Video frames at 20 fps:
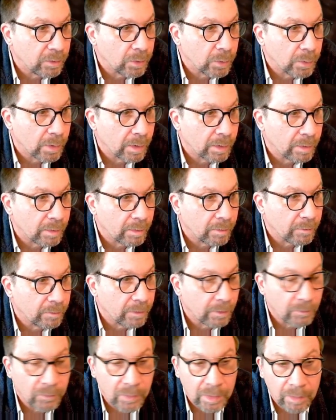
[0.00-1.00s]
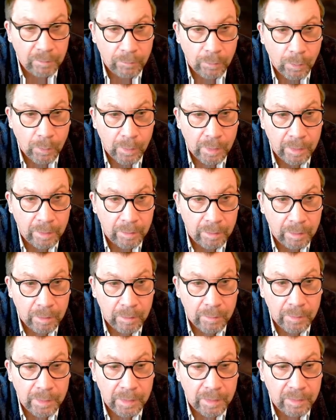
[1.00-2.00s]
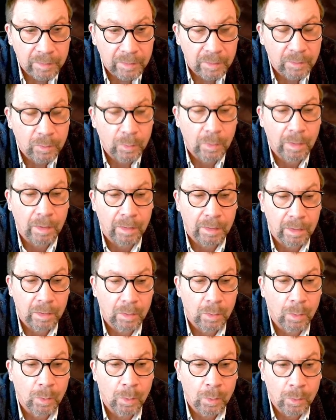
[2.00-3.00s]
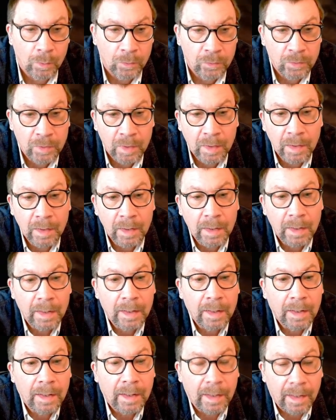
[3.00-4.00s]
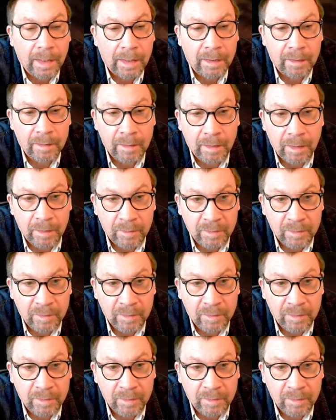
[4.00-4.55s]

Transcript: 250 and 400 degrees is one of the goals, and it